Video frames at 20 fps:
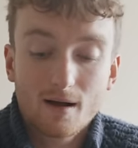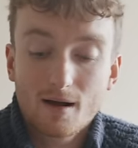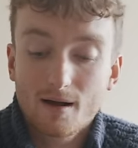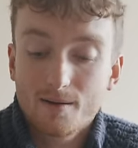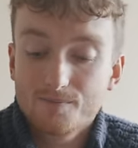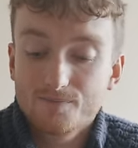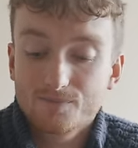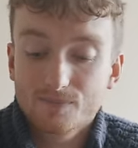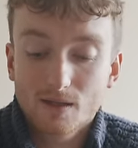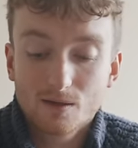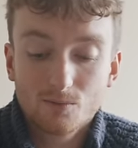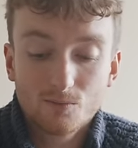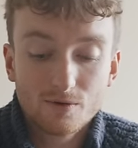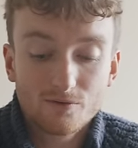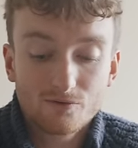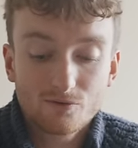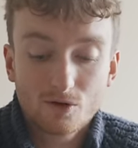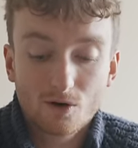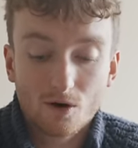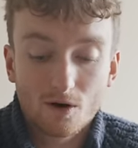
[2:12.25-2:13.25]
Um,
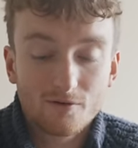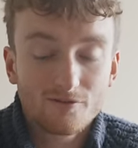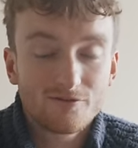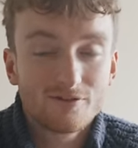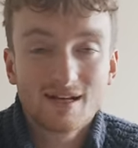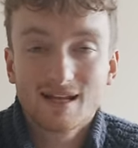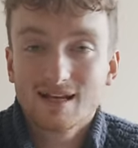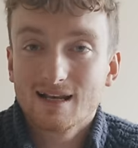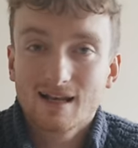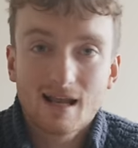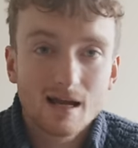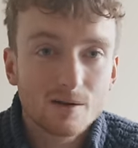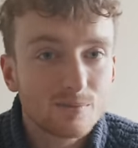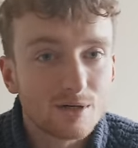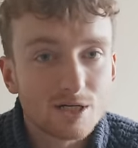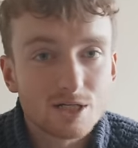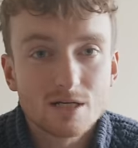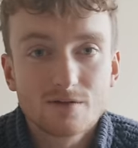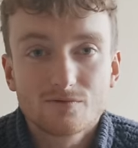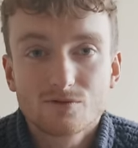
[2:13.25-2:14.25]
we've got Fenella
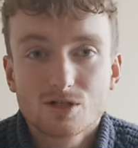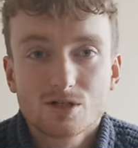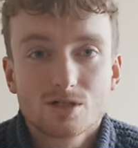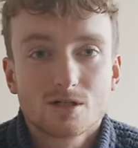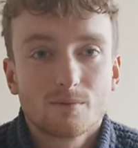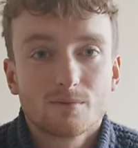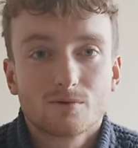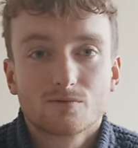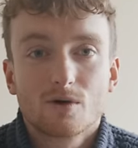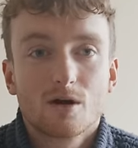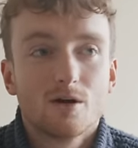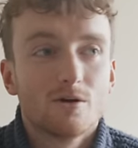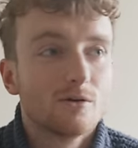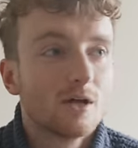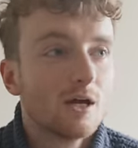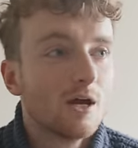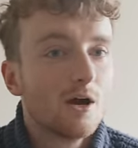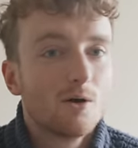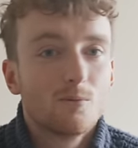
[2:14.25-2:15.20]
Langridge lives just up the road.